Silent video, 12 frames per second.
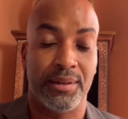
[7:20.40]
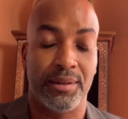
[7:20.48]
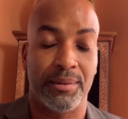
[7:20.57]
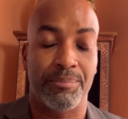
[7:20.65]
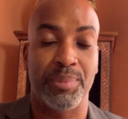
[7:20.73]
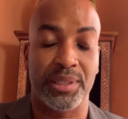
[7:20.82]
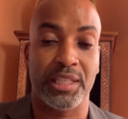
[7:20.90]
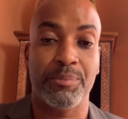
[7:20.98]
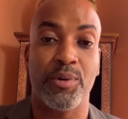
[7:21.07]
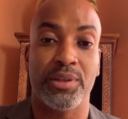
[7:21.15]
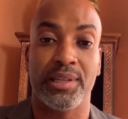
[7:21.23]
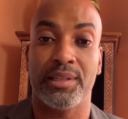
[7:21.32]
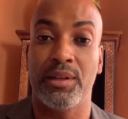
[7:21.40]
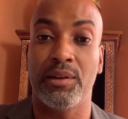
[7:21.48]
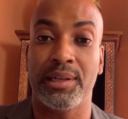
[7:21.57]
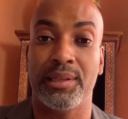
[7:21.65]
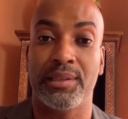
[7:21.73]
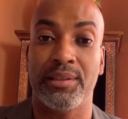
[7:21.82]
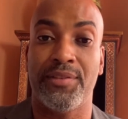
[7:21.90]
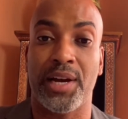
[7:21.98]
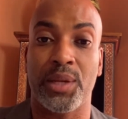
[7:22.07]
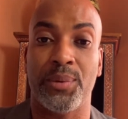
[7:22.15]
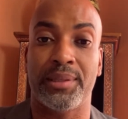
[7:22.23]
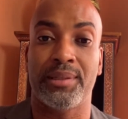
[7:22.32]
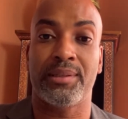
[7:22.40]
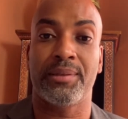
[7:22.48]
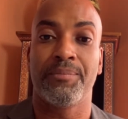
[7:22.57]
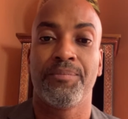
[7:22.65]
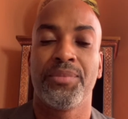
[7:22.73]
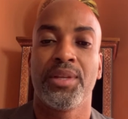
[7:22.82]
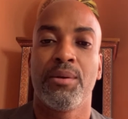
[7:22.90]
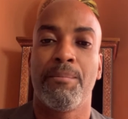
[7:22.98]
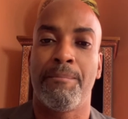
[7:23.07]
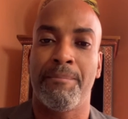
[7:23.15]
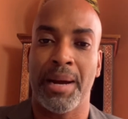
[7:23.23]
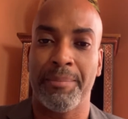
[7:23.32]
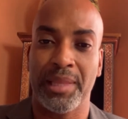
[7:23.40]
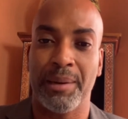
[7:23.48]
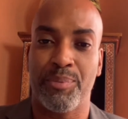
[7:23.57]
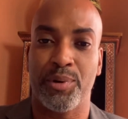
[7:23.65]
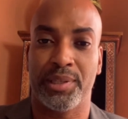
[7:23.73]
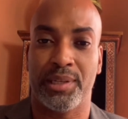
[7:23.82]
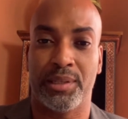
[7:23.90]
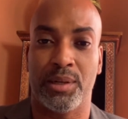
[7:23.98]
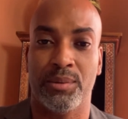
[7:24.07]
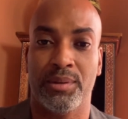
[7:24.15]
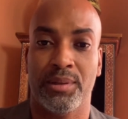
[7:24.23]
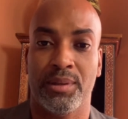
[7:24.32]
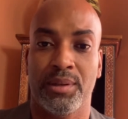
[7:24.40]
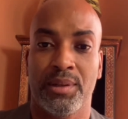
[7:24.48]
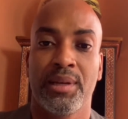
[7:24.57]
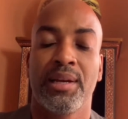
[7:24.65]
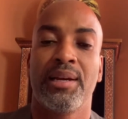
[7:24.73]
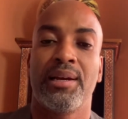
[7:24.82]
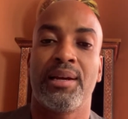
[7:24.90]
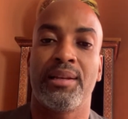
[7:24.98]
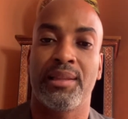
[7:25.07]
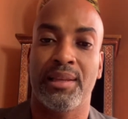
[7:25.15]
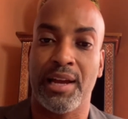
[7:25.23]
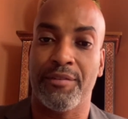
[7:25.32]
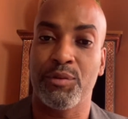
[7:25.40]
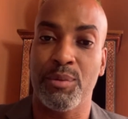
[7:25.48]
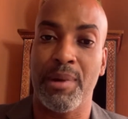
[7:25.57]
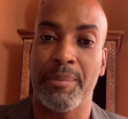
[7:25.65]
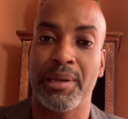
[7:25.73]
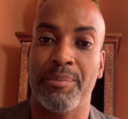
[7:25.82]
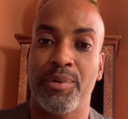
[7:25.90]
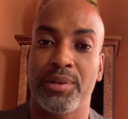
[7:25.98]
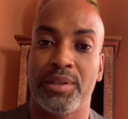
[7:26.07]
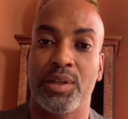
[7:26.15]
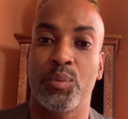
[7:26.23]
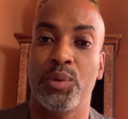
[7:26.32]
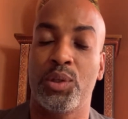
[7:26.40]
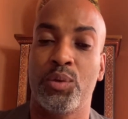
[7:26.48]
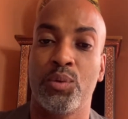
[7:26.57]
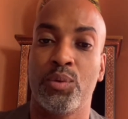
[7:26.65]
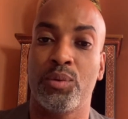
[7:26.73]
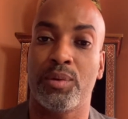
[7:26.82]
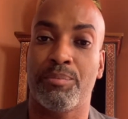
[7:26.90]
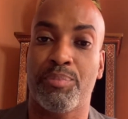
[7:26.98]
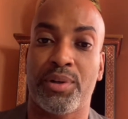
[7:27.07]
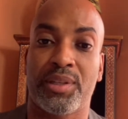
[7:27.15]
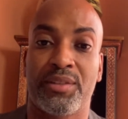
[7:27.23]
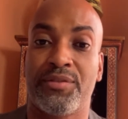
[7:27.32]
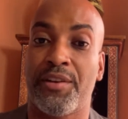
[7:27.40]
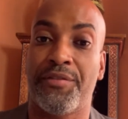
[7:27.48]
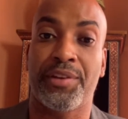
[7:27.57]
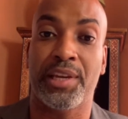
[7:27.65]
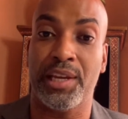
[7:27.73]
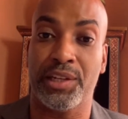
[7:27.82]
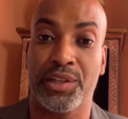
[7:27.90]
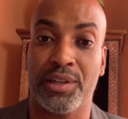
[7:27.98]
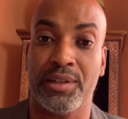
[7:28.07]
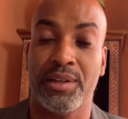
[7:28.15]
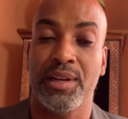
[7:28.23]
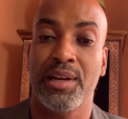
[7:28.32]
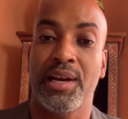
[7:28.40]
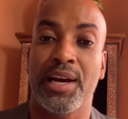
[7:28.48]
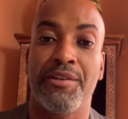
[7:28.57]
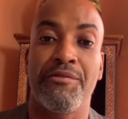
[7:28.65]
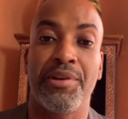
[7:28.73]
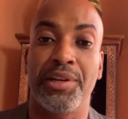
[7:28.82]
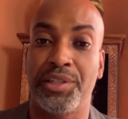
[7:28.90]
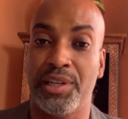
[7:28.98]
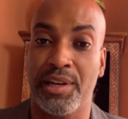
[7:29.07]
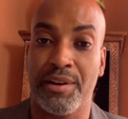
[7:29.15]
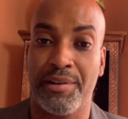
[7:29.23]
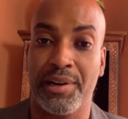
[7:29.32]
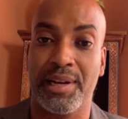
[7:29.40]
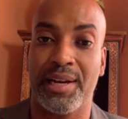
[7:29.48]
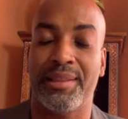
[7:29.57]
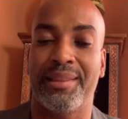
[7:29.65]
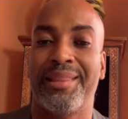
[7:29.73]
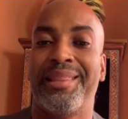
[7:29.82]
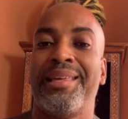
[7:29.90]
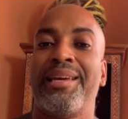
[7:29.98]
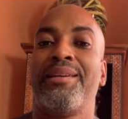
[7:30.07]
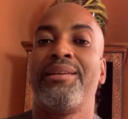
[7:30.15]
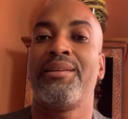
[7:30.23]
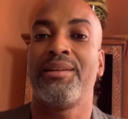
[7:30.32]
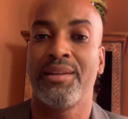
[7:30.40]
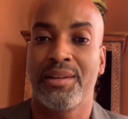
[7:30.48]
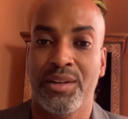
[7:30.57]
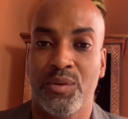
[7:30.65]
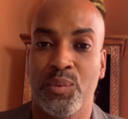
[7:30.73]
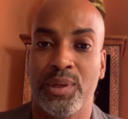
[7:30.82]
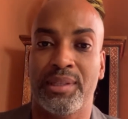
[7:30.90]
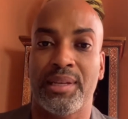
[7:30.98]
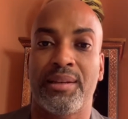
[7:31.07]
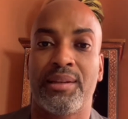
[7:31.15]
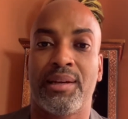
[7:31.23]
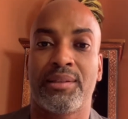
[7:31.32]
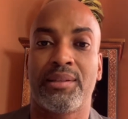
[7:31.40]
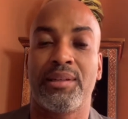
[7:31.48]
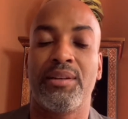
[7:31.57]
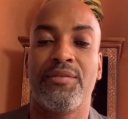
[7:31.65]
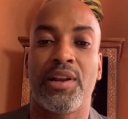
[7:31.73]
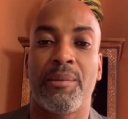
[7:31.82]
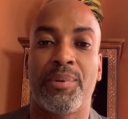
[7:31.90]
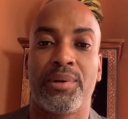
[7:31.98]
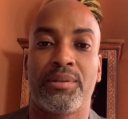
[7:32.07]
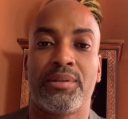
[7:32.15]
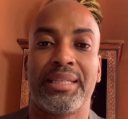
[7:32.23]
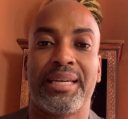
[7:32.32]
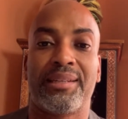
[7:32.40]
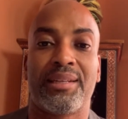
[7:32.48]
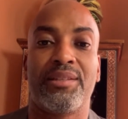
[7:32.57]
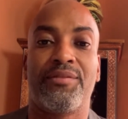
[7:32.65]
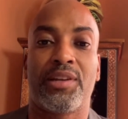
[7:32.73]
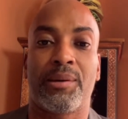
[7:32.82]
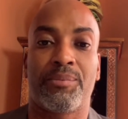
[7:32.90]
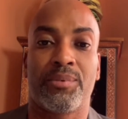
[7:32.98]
business process, look at it, evaluate it, map that process out, and then after we map that process out, we do process verification and re-engineering, and then we send that to the developers to get that developed.